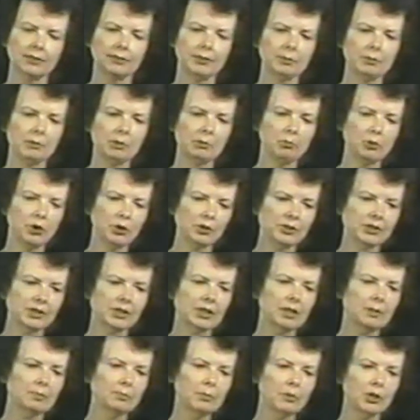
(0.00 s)
from the
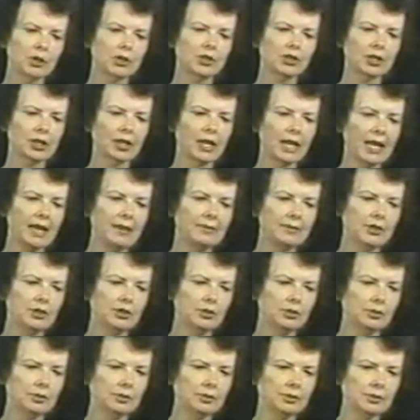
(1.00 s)
most commercial
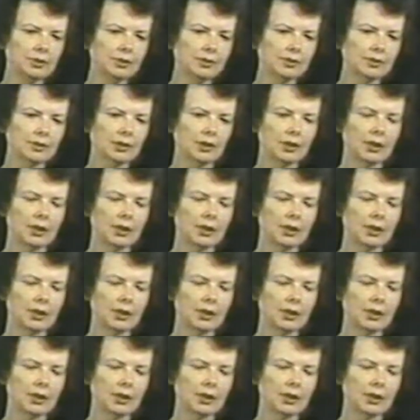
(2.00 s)
avenues